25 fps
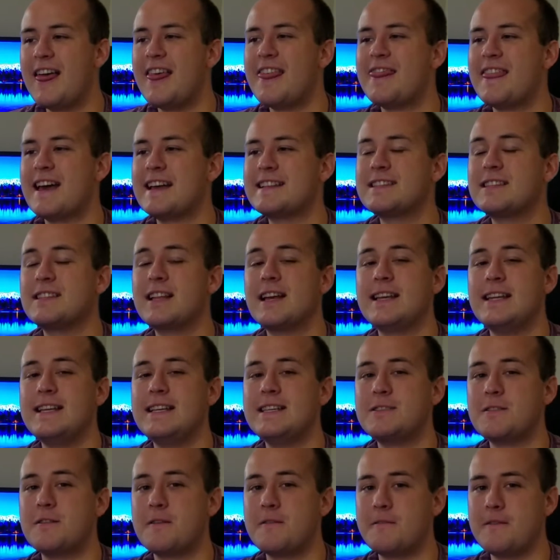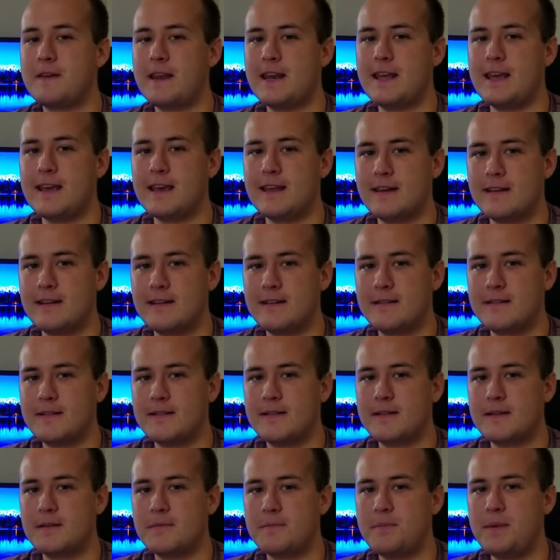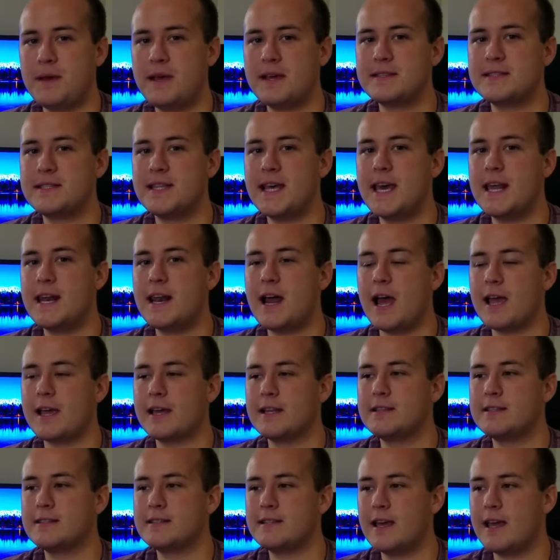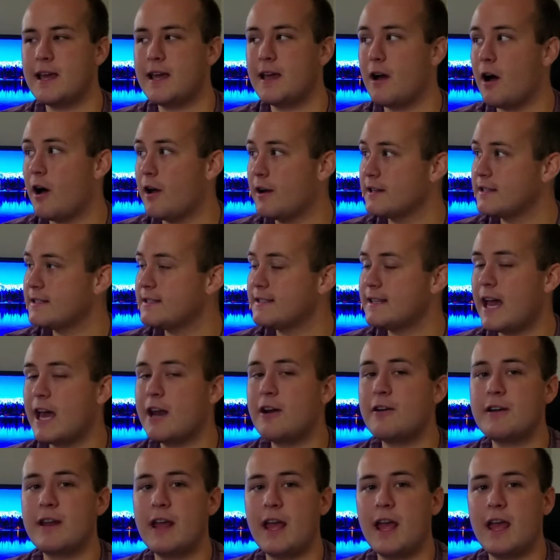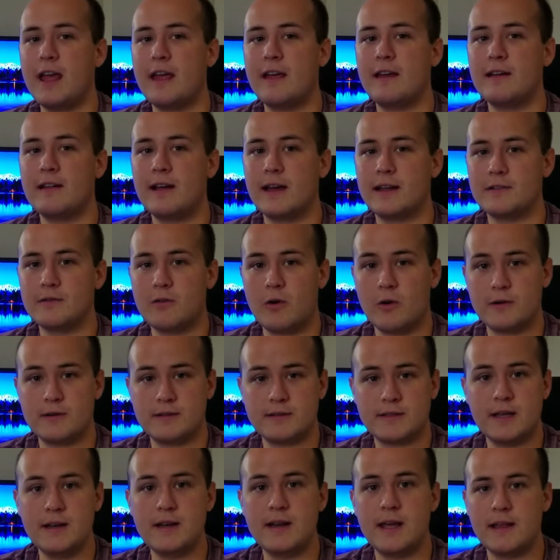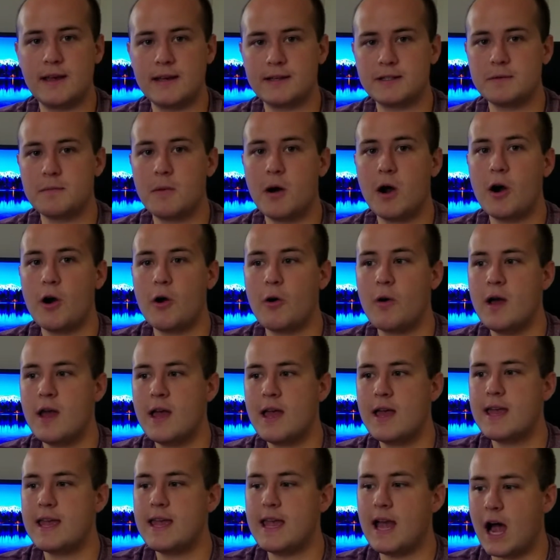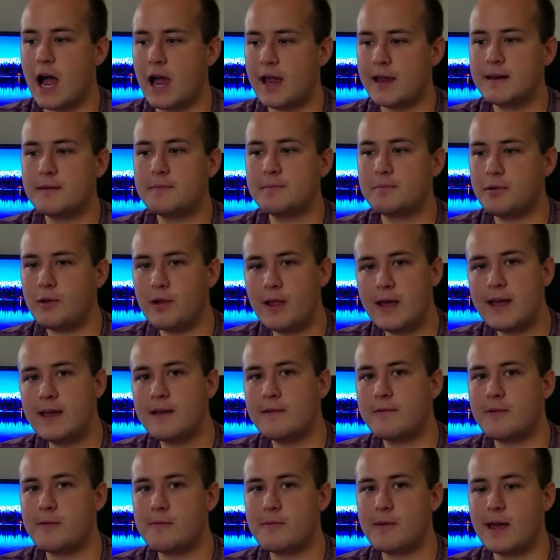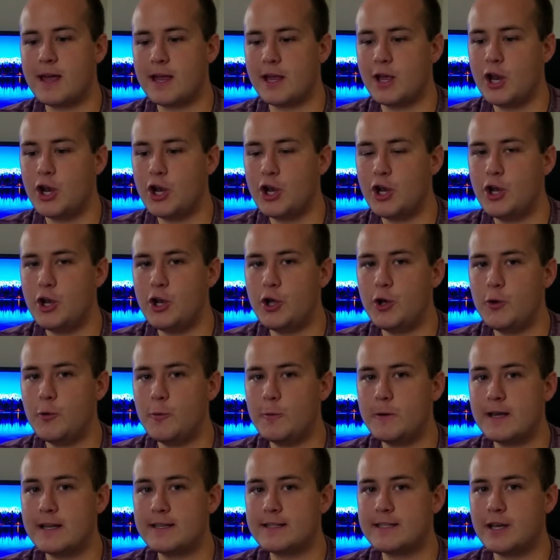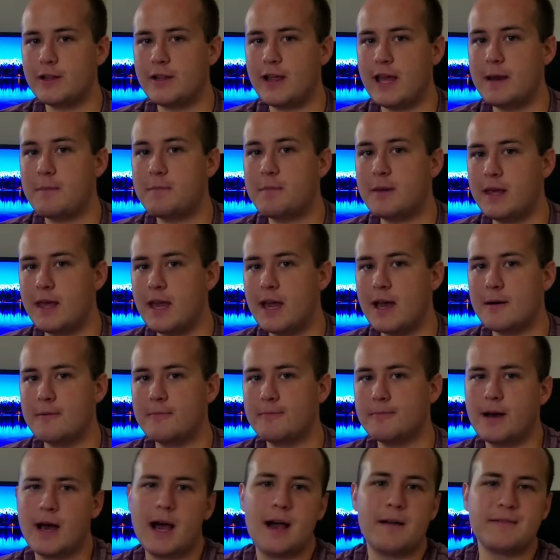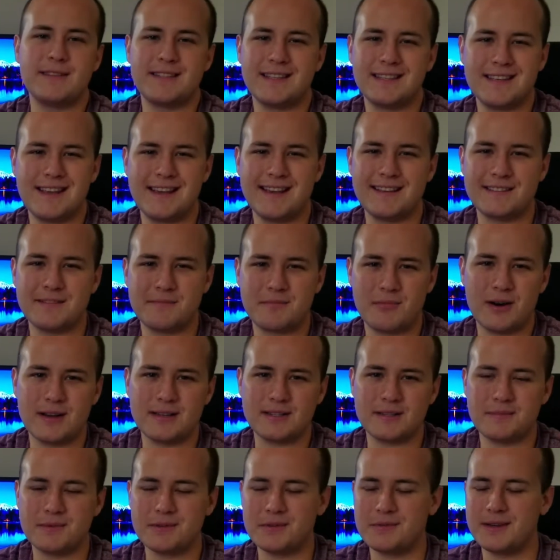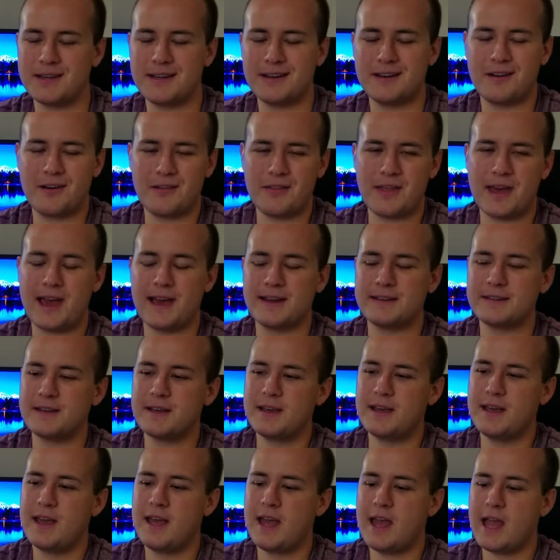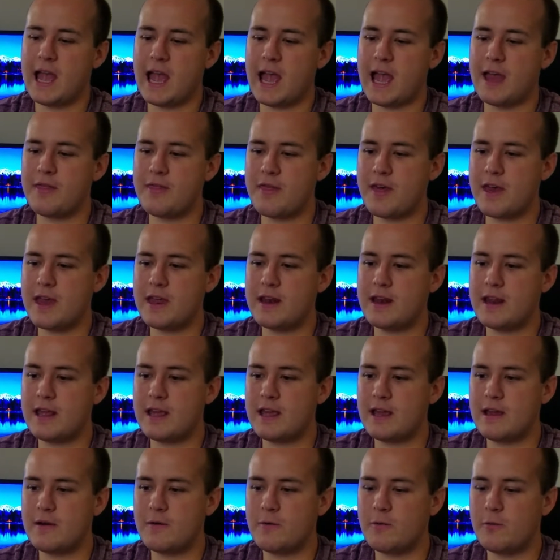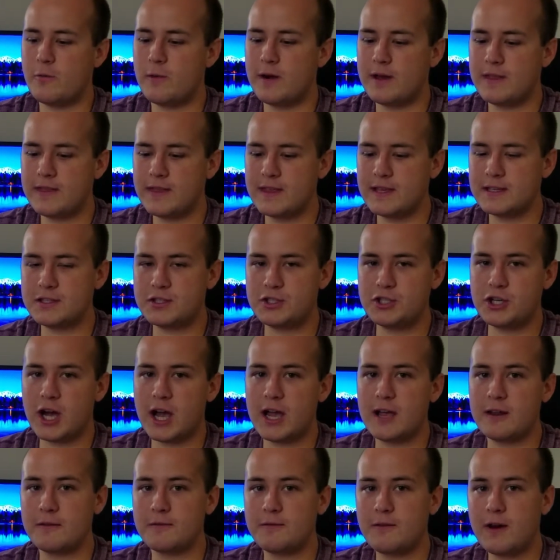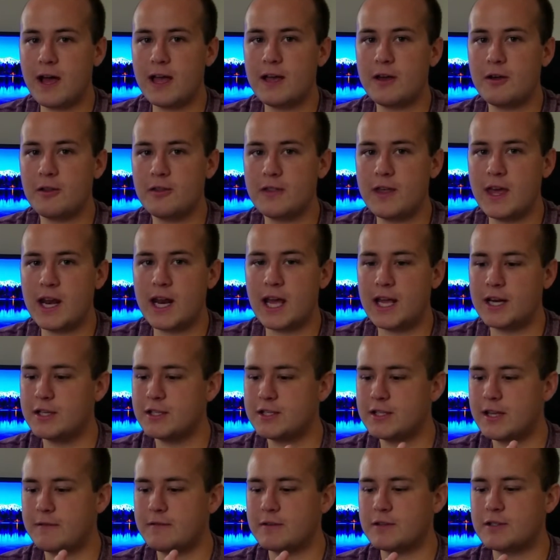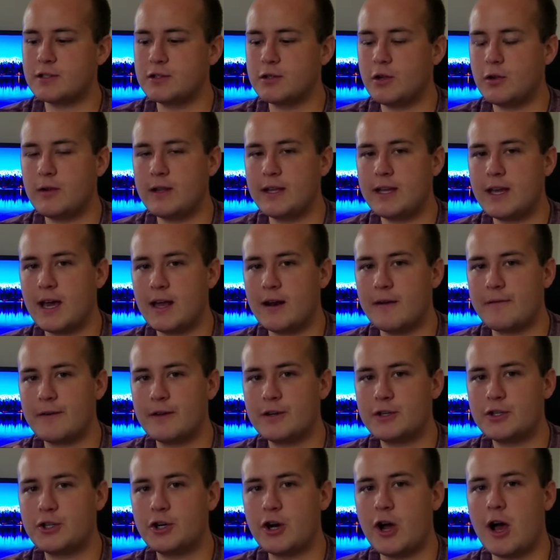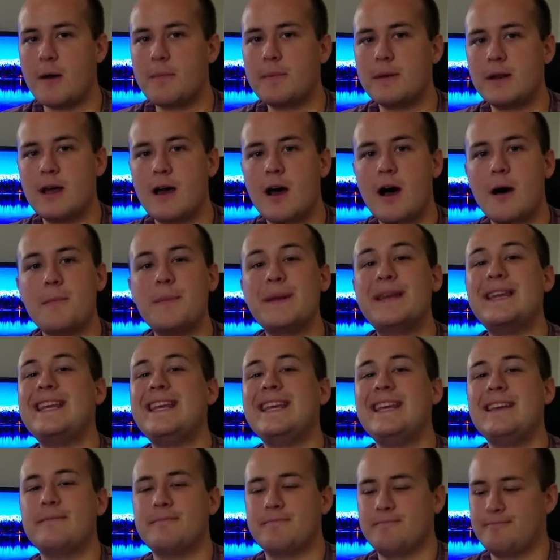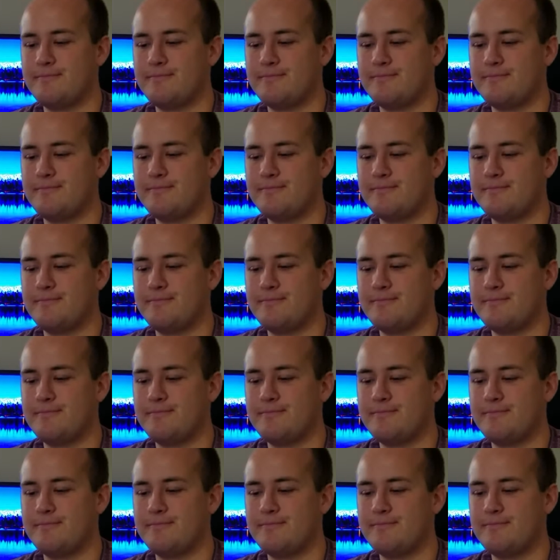that's a lot easier to fit in. Because then I can say on a Saturday, like or Sunday, like tomorrow, I can play from like noon until 8 p.m. Obviously taking some breaks in between and all that. And then with this giant file, then I just have to slowly kind of chop it up and